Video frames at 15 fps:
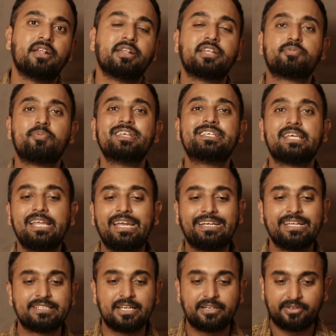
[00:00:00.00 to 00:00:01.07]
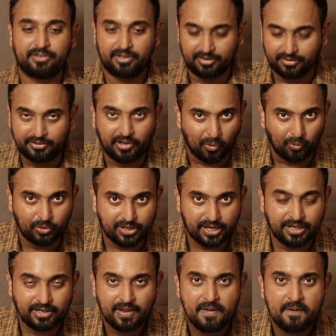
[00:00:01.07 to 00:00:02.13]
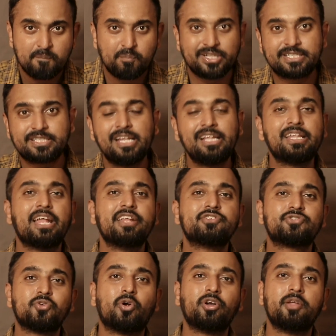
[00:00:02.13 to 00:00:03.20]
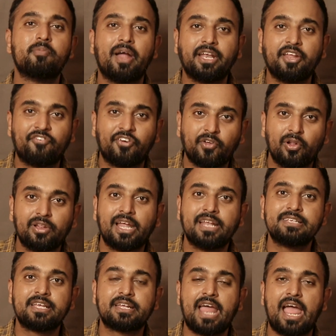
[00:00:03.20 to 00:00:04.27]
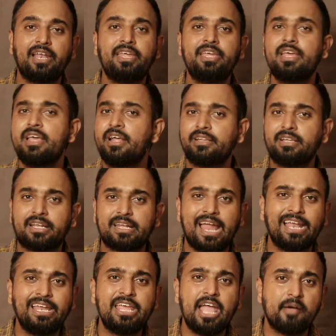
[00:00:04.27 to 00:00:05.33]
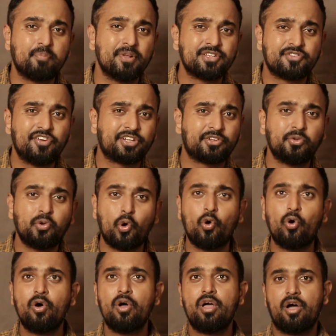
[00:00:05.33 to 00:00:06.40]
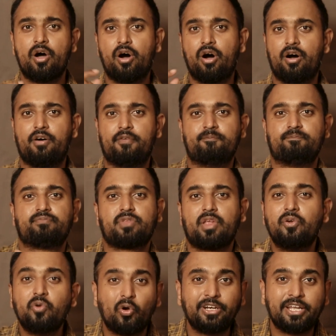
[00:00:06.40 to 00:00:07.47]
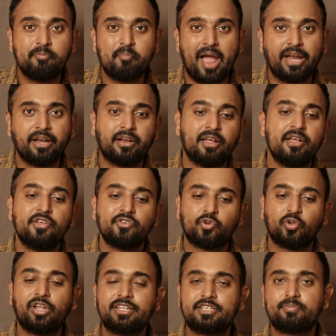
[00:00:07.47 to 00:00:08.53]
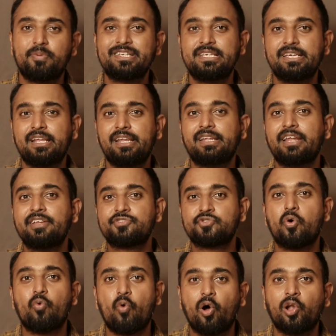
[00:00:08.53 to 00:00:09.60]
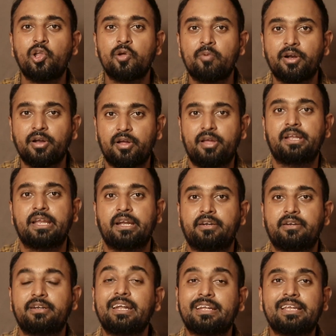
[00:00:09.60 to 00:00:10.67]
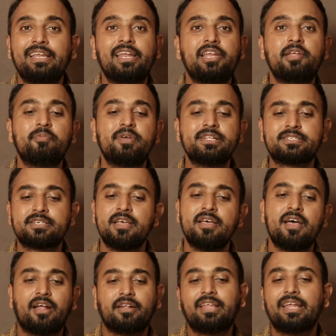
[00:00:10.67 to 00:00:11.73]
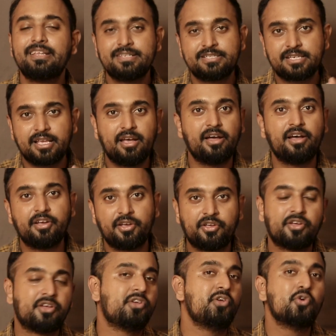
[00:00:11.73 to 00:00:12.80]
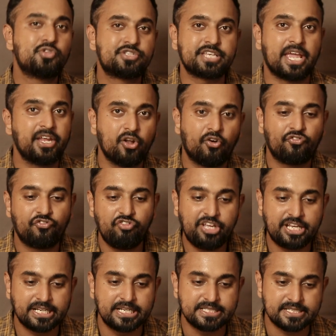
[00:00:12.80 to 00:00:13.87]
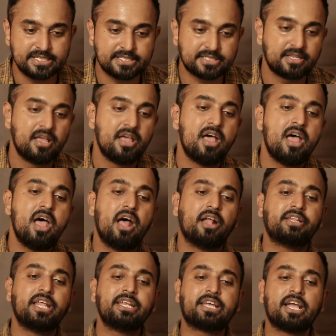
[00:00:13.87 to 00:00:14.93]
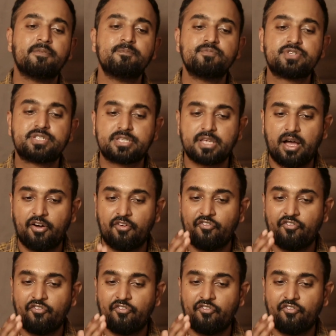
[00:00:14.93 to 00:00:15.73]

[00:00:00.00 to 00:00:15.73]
That's basically it is a downtrend, but still there is no demand. If at all there is a rally, that rally happens with no demand. So that's basically there is no volume in it. That clearly means there is a huge sign of weaknesses. Then comes a